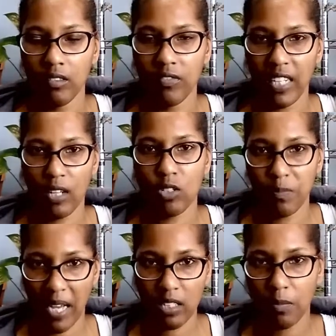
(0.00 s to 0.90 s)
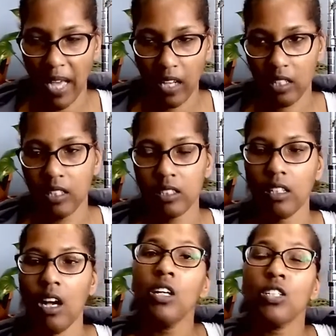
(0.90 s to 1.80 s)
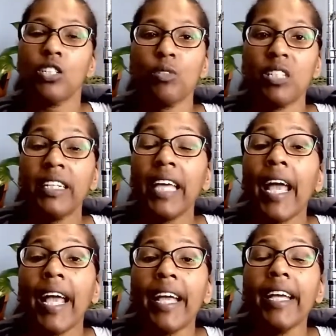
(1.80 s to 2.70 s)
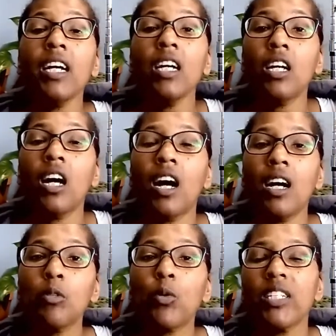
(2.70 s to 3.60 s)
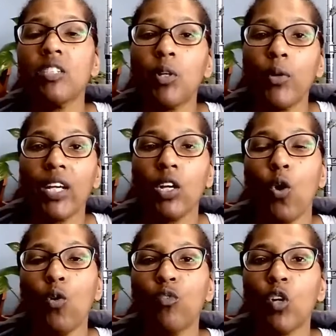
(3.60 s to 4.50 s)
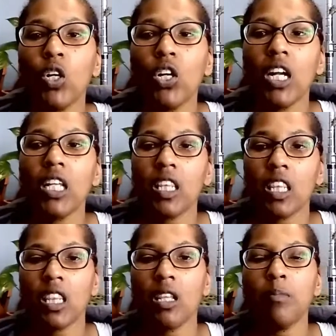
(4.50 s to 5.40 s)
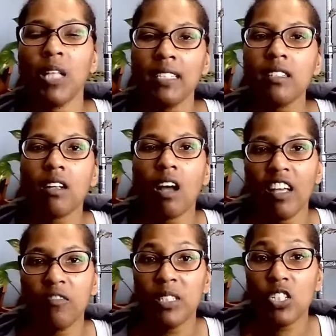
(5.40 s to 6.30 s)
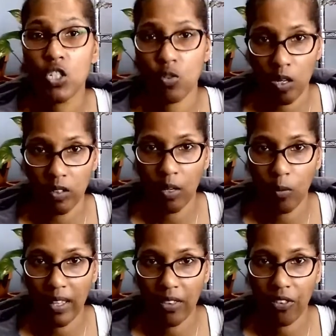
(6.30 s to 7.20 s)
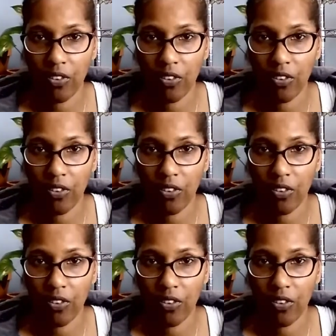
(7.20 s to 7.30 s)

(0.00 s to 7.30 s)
videos back to back. So today I'm going to be going over plants that I have been struggling with.